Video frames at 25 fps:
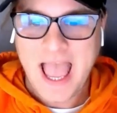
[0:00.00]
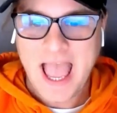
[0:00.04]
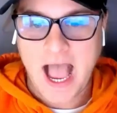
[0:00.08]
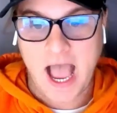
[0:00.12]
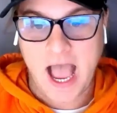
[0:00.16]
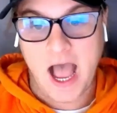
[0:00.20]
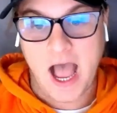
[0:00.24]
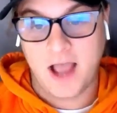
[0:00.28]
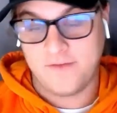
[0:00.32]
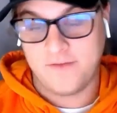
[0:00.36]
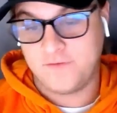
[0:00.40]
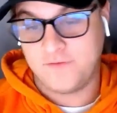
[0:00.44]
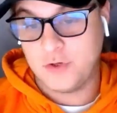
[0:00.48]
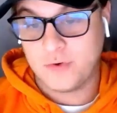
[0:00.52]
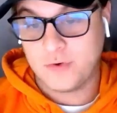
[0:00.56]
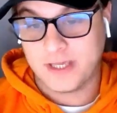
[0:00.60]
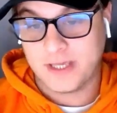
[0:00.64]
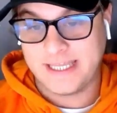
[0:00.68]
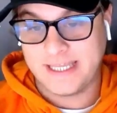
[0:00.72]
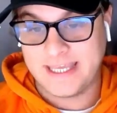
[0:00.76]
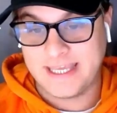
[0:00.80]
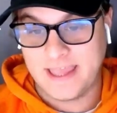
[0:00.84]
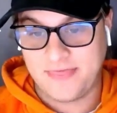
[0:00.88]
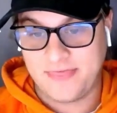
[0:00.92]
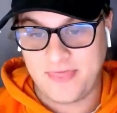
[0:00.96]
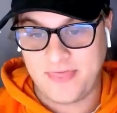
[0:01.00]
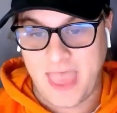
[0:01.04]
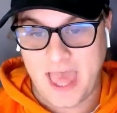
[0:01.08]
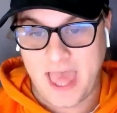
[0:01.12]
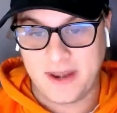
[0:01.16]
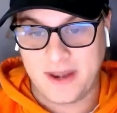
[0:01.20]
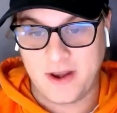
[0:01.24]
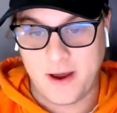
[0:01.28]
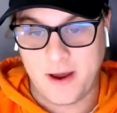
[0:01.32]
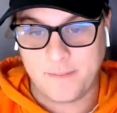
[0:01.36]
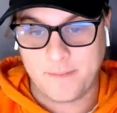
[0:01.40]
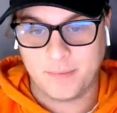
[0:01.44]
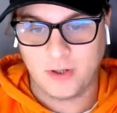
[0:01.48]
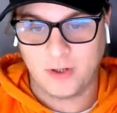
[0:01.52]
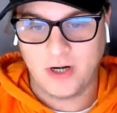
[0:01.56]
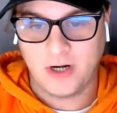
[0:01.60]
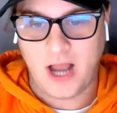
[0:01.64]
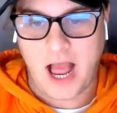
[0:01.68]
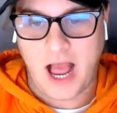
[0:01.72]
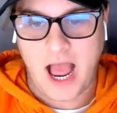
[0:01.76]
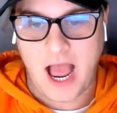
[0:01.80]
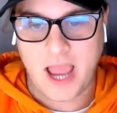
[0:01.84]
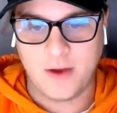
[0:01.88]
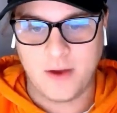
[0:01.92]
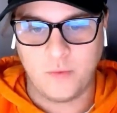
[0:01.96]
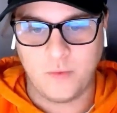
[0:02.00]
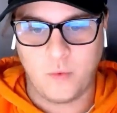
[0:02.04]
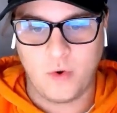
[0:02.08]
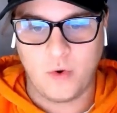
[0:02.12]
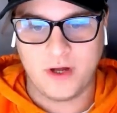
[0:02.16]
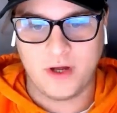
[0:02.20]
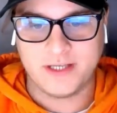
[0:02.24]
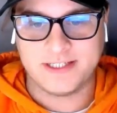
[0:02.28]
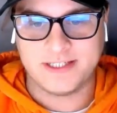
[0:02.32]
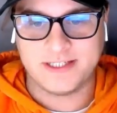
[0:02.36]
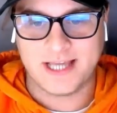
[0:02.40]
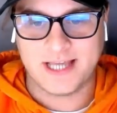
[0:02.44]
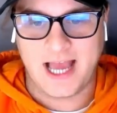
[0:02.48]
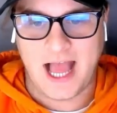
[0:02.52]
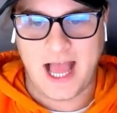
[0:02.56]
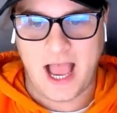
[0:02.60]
Uh, if you can get that number, I would uh,